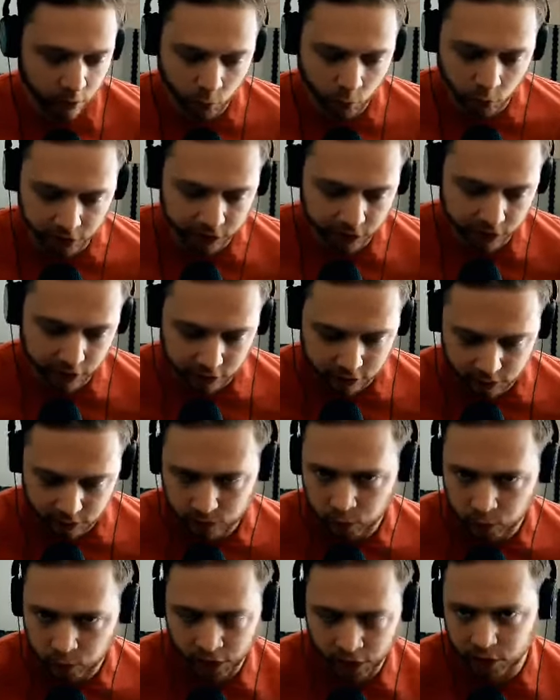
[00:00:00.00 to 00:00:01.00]
what their
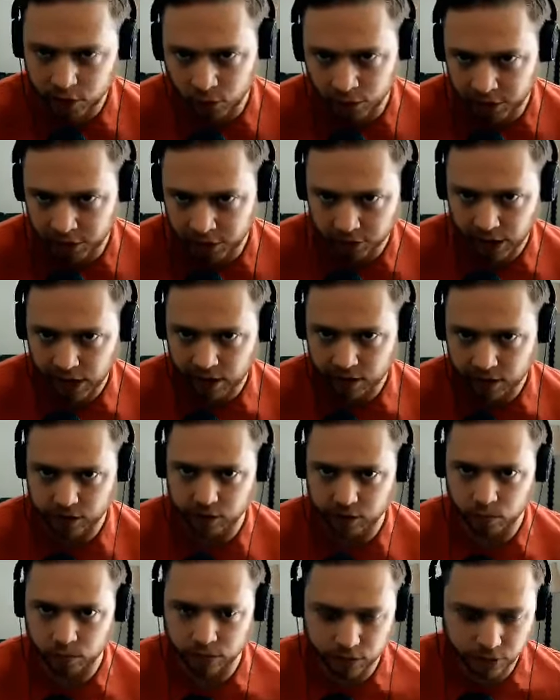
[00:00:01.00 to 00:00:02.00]
2020 strategy
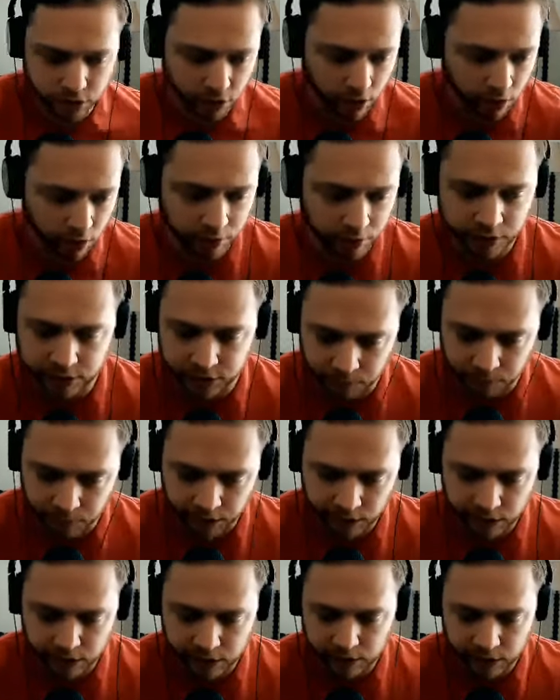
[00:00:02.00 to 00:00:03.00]
was going to
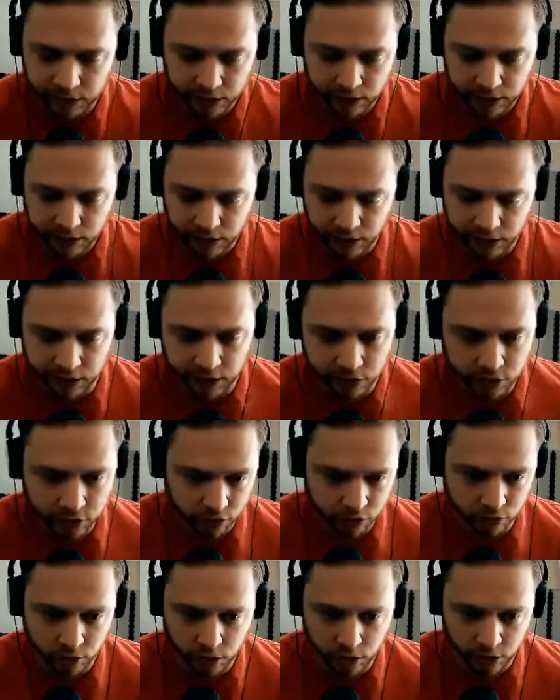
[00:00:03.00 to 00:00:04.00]
be
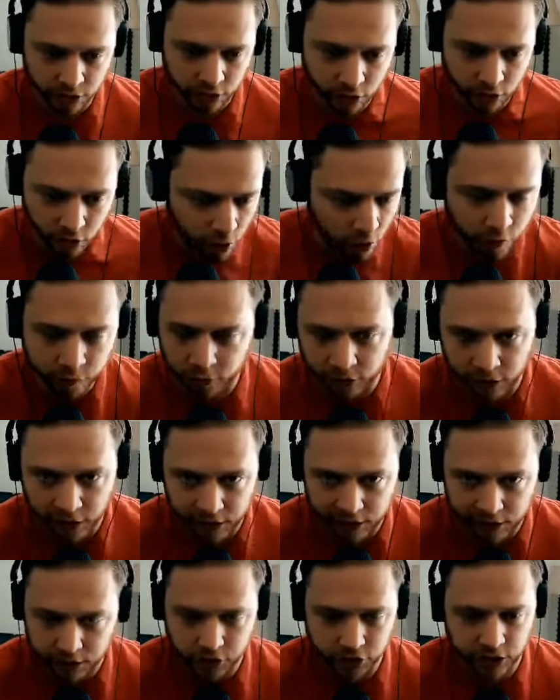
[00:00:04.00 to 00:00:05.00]
into an
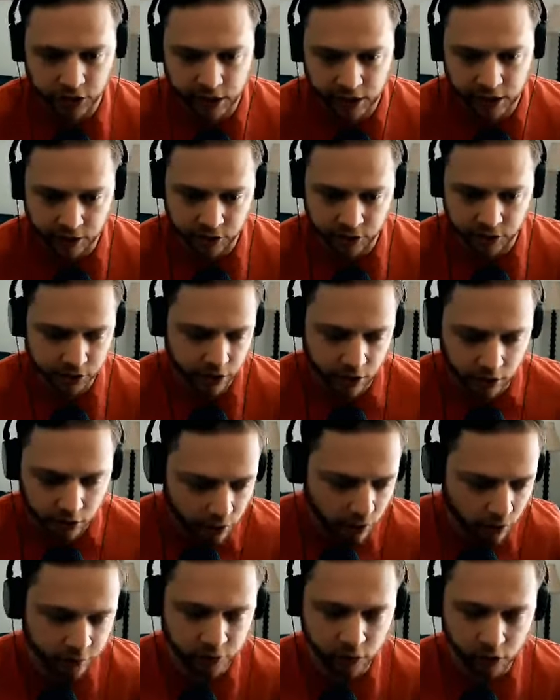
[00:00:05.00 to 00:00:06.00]
overnight change and
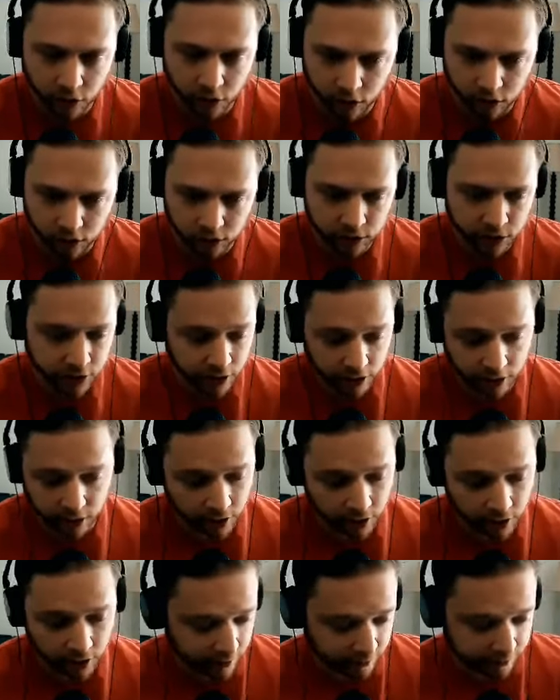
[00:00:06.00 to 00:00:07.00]
overhaul
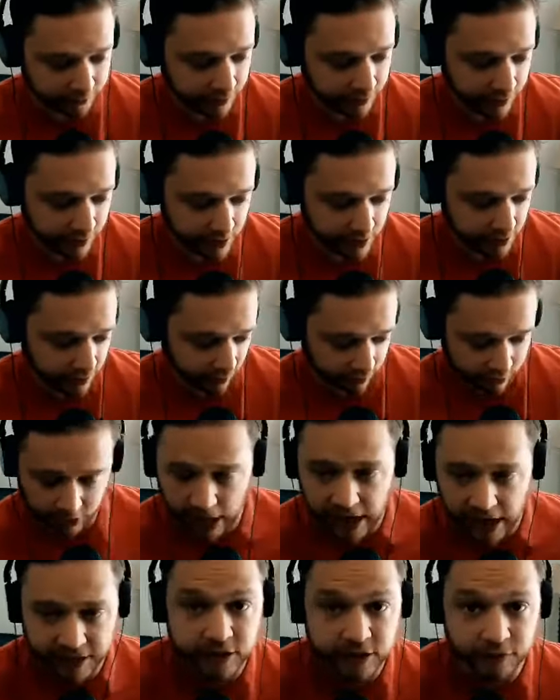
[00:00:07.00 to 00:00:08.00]
of either
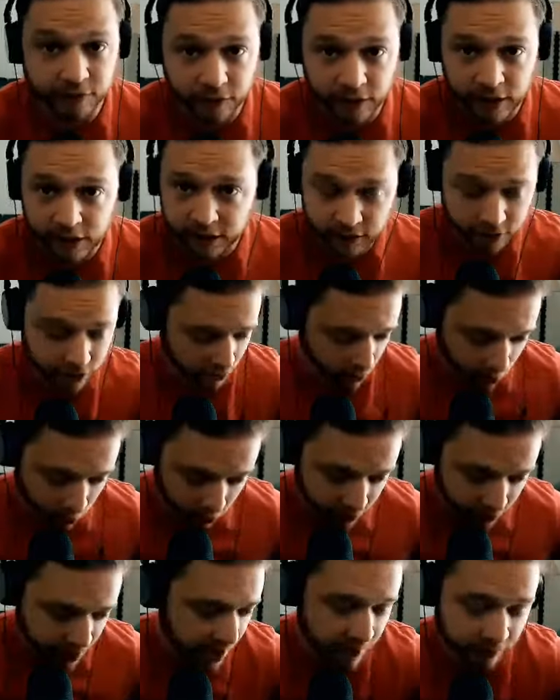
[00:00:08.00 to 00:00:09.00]
lots of things
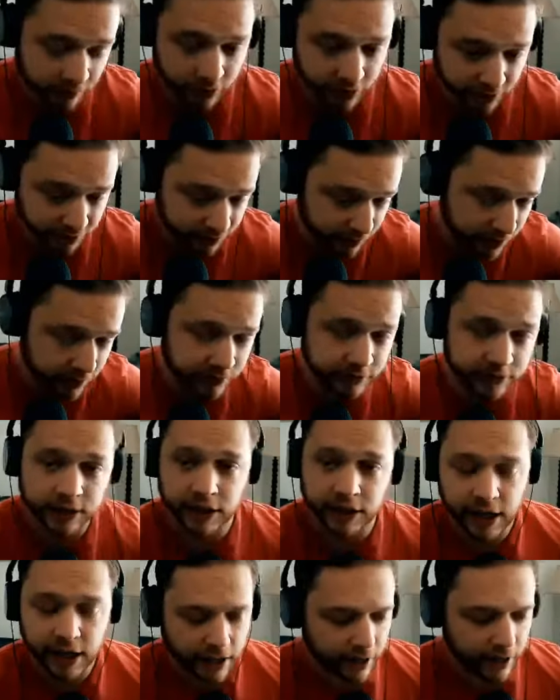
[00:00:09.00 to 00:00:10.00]
or everything.
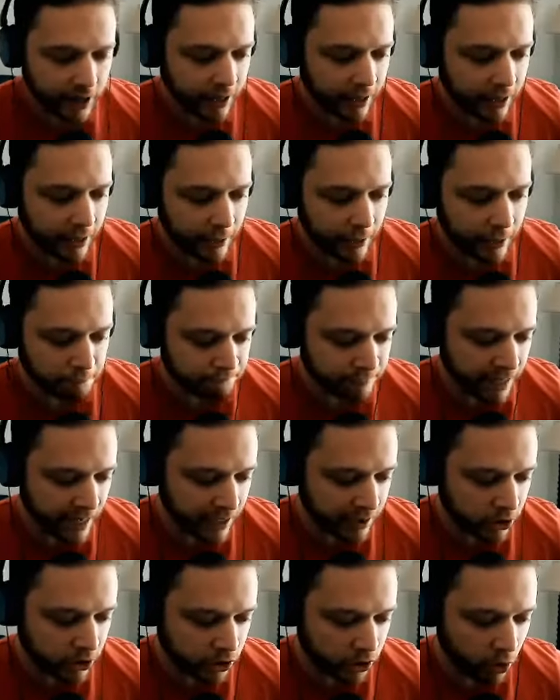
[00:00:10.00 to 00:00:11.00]
Um,
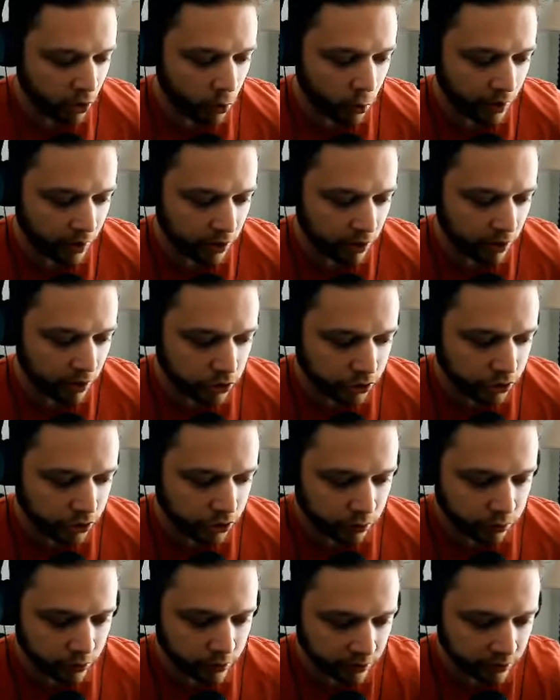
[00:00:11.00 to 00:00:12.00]
and so, where you
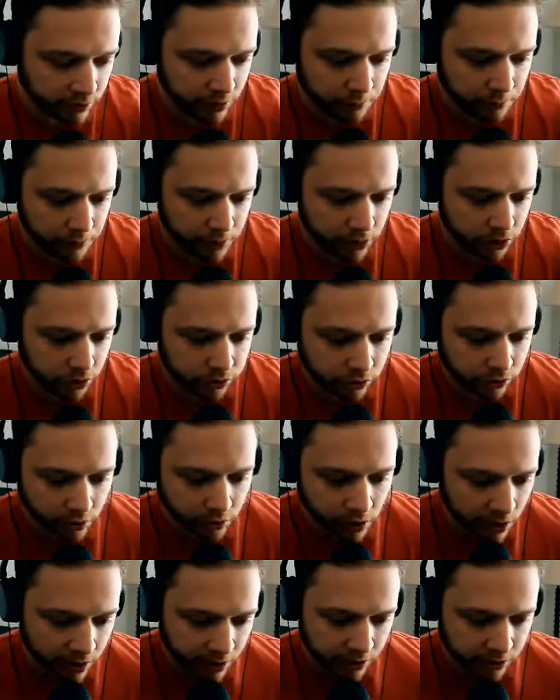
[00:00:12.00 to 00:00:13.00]
should really be
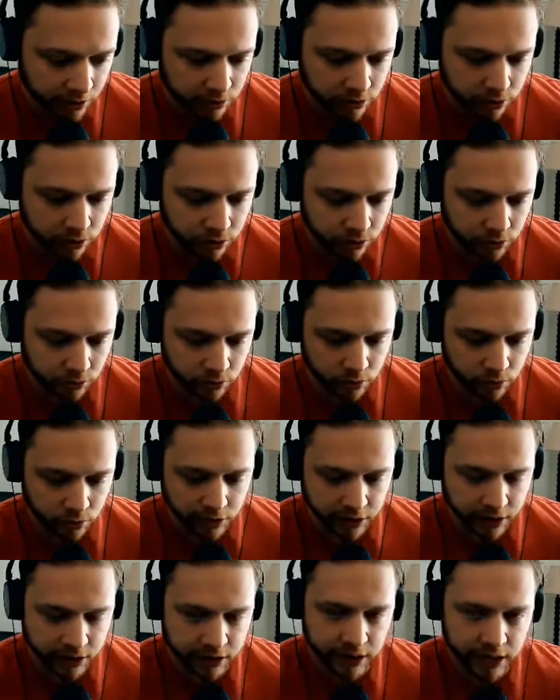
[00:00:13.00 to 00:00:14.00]
trying to
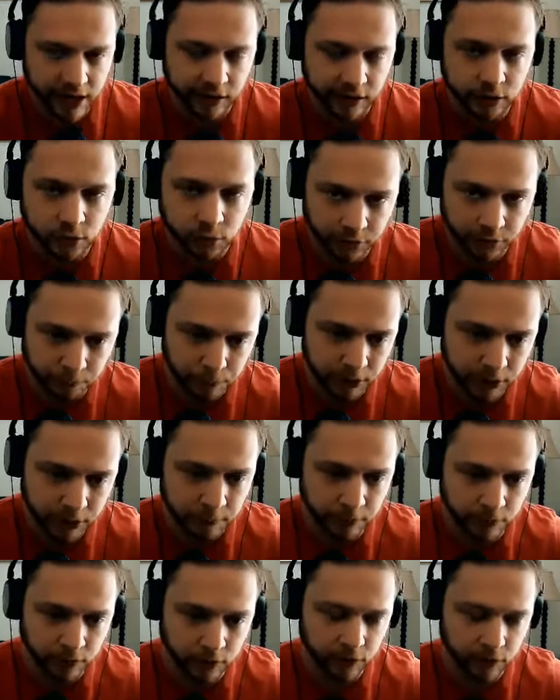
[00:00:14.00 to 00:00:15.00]
connect with
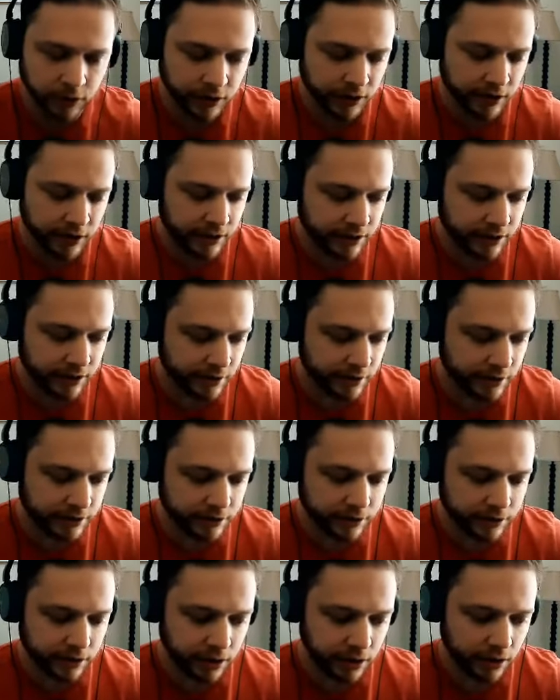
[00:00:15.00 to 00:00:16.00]
people
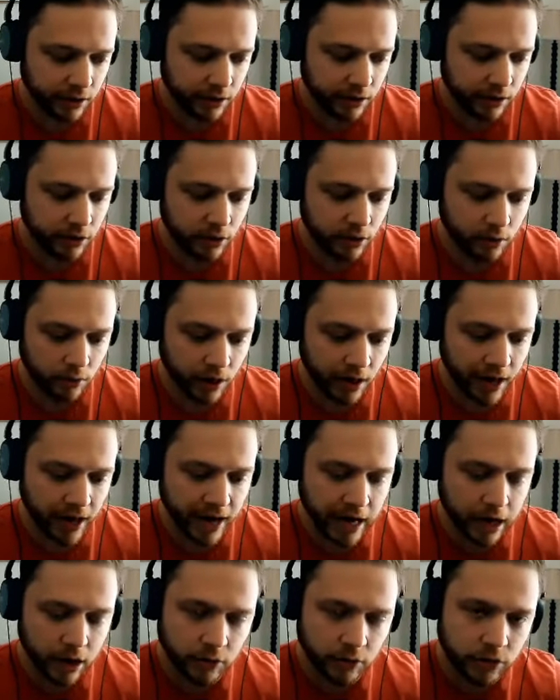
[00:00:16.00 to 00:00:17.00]
is you know,
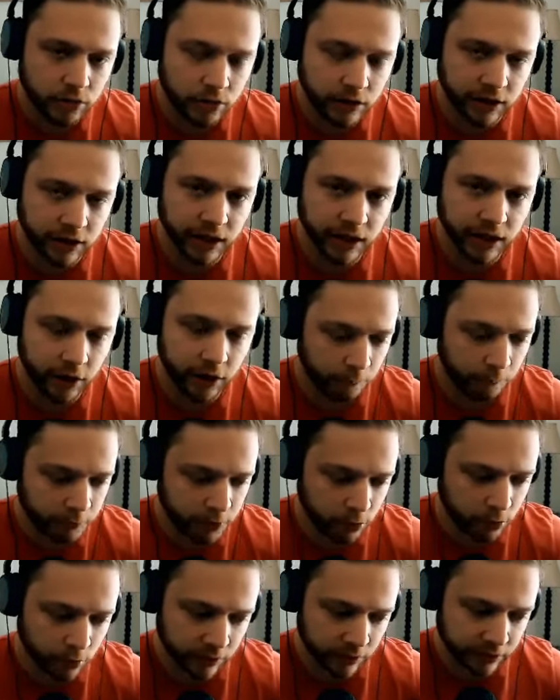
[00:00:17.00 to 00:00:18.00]
how you can help
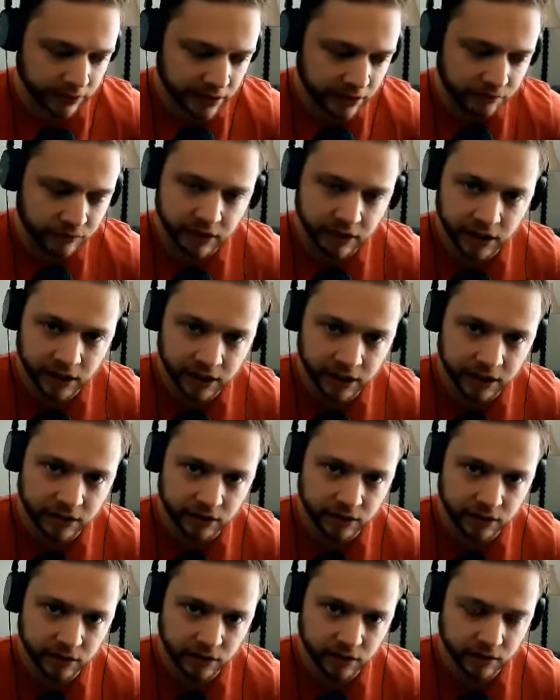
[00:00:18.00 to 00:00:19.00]
to alleviate
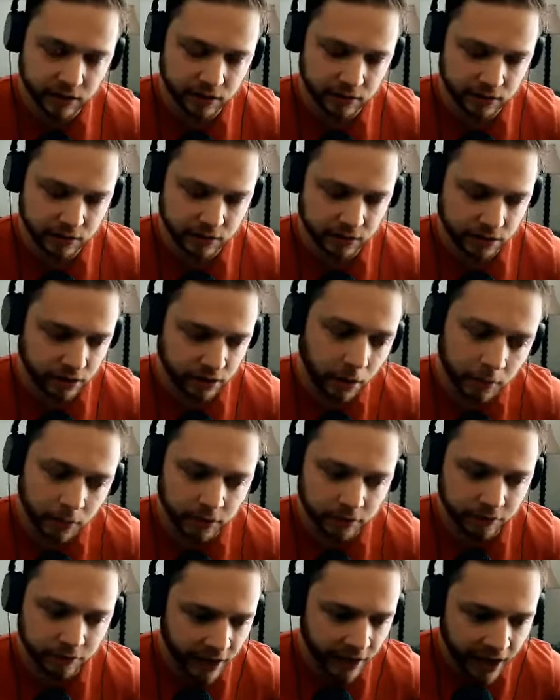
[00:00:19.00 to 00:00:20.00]
some
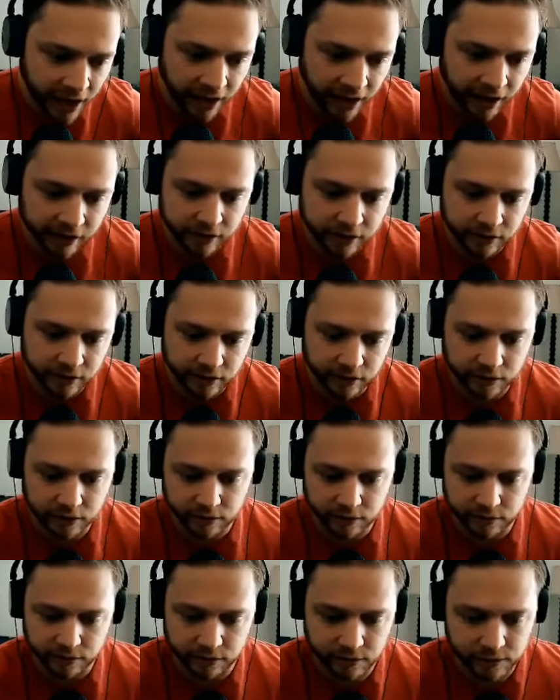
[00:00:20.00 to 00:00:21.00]
of that
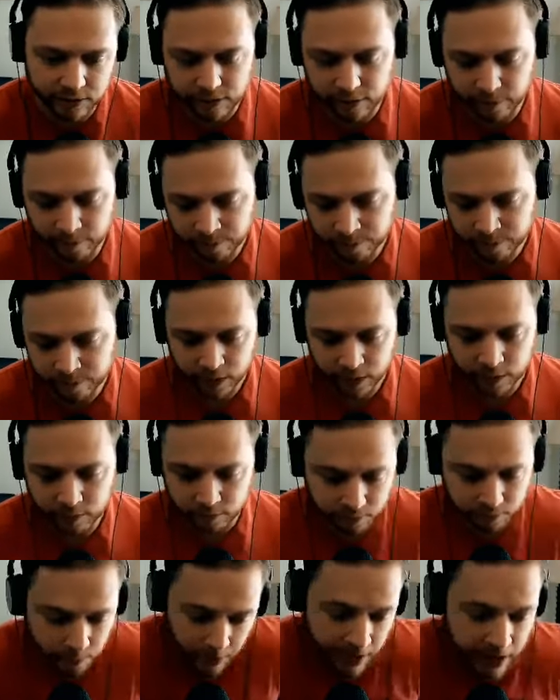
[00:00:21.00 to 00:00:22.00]

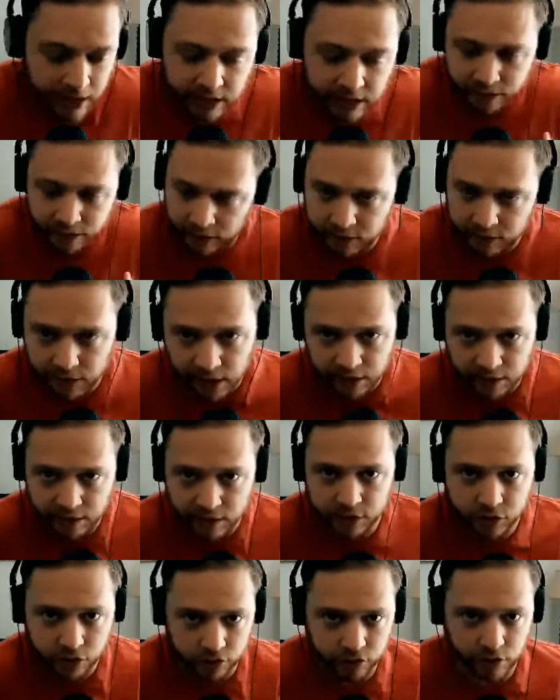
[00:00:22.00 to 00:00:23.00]
pain and, and
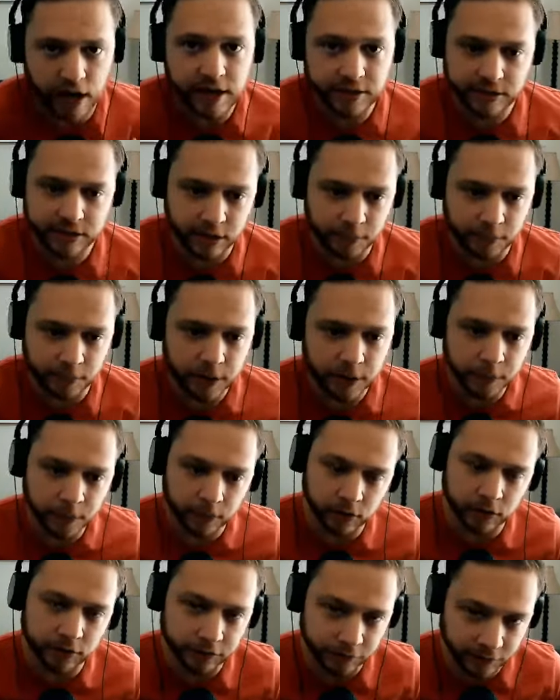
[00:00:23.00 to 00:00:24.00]
distress that
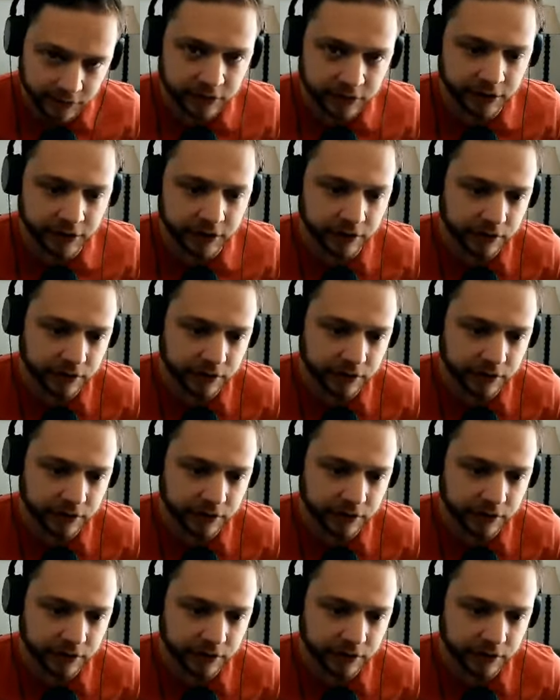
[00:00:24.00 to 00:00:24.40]
people are feeling.